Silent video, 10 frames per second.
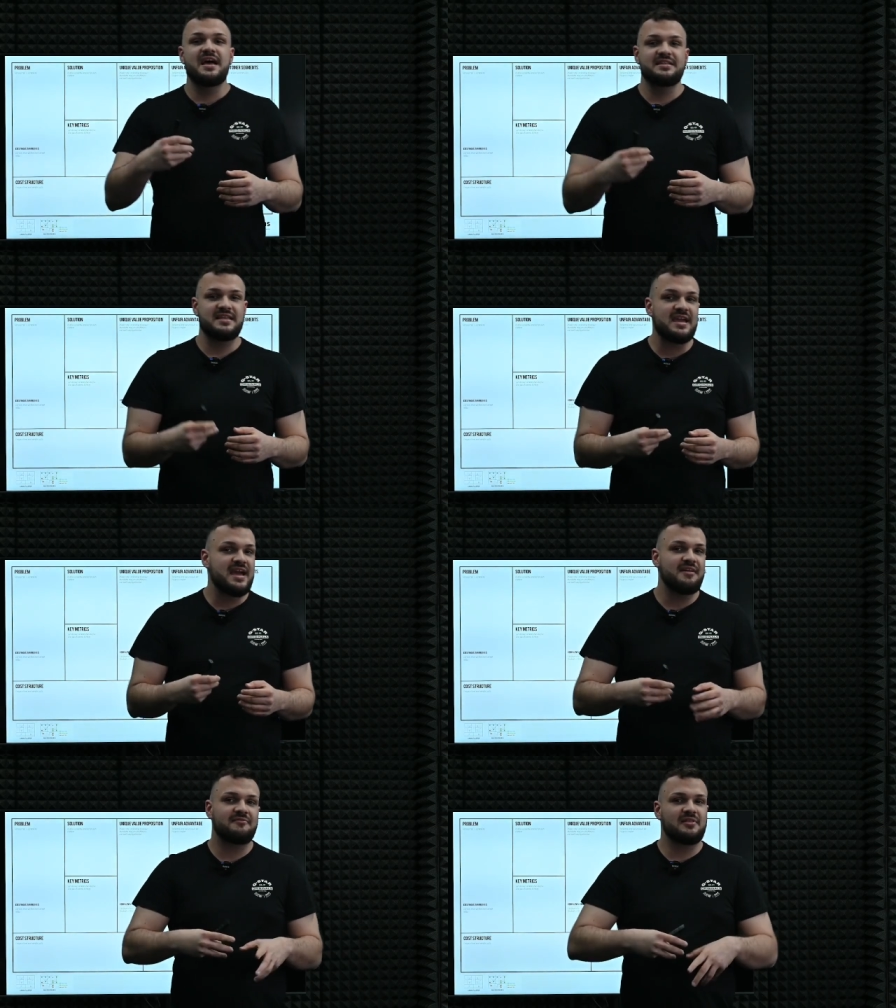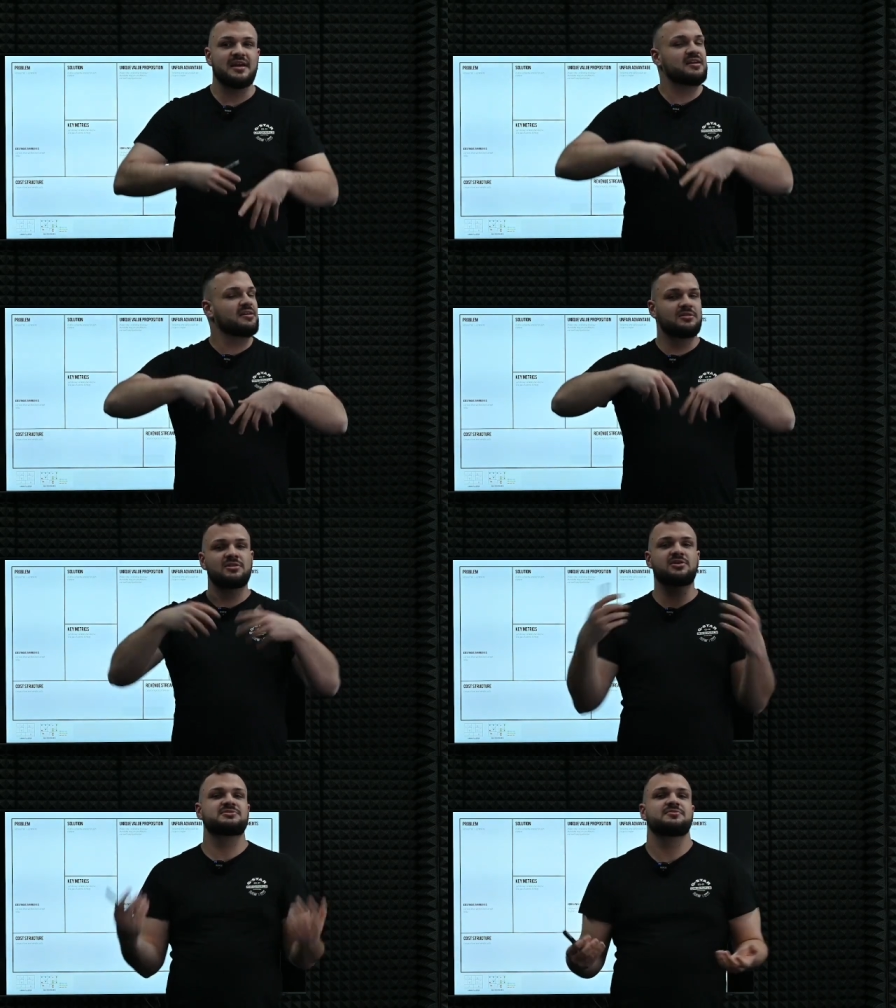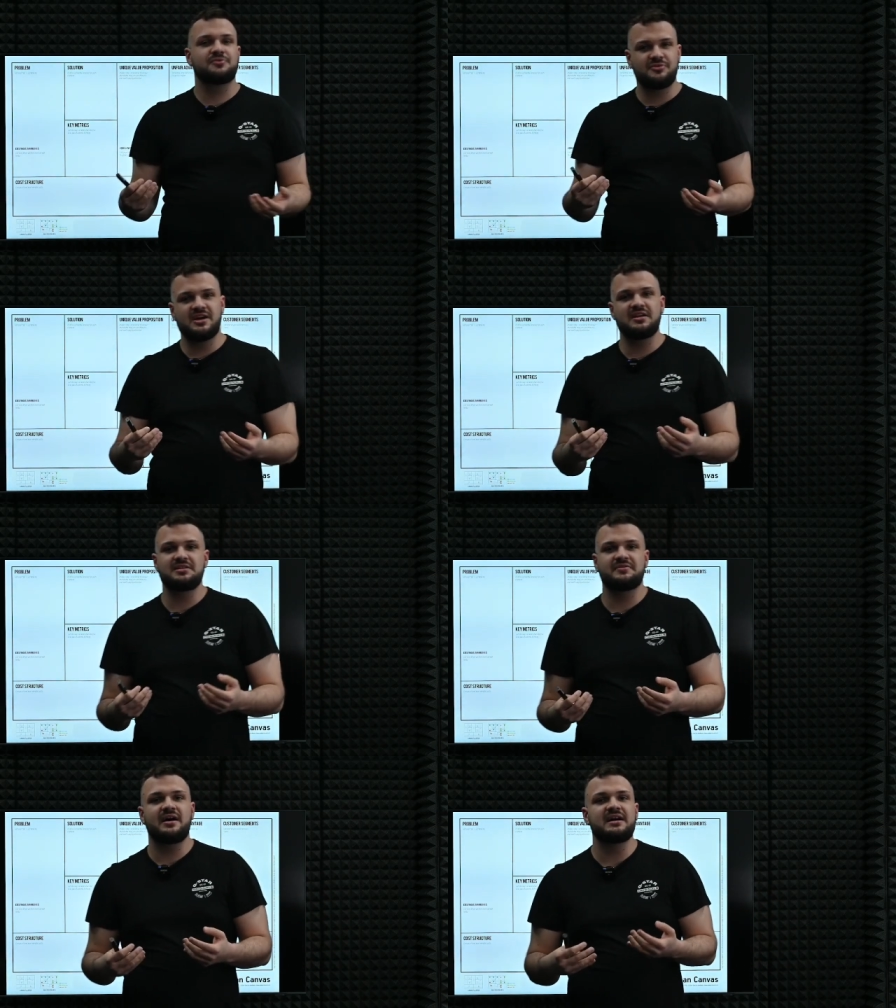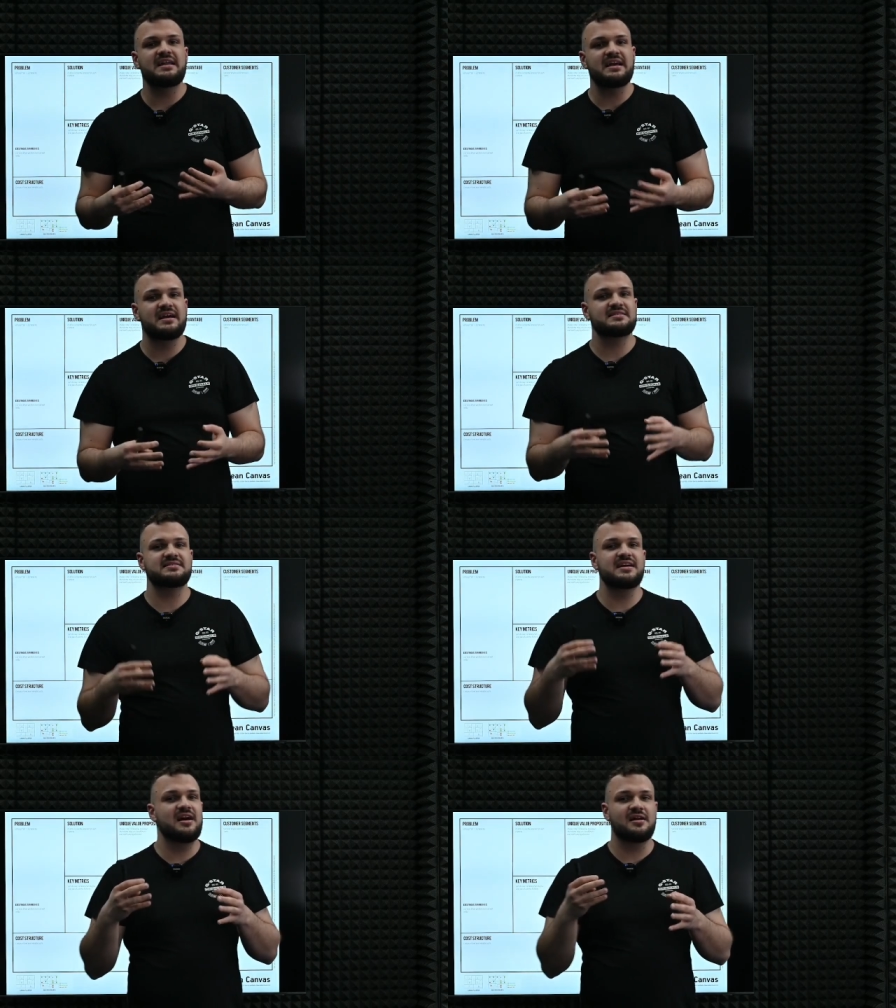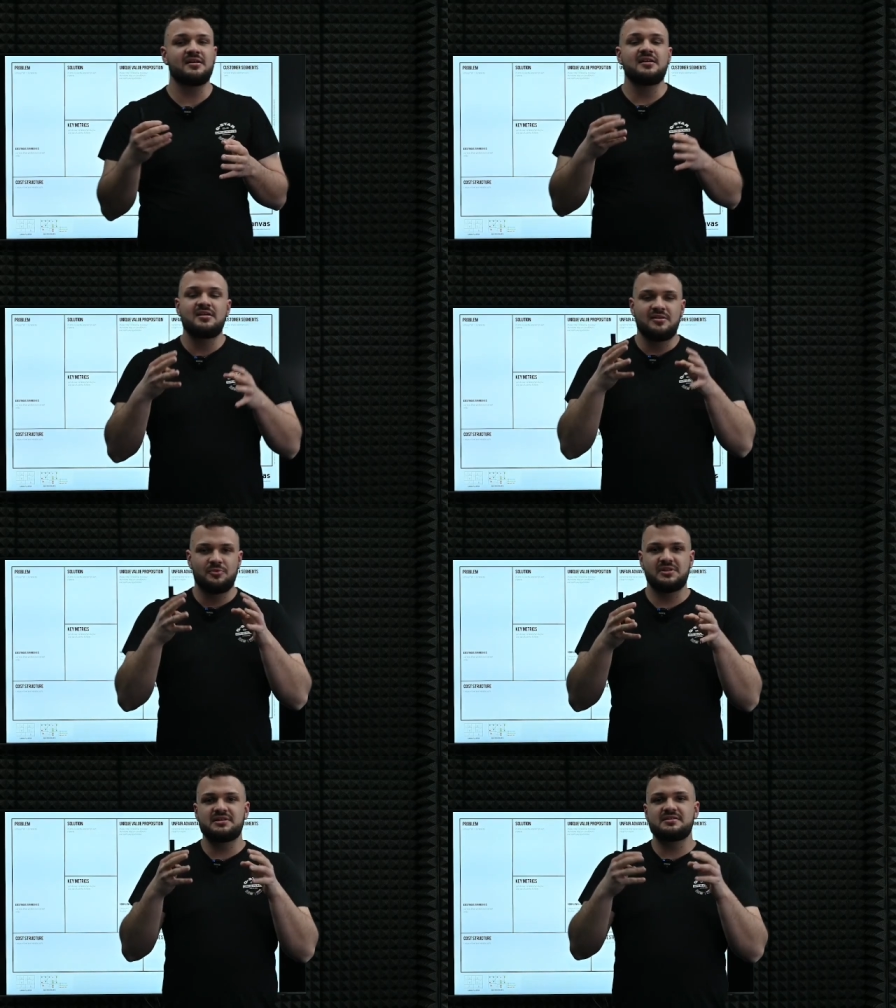they have like lots of creative ideas. They are really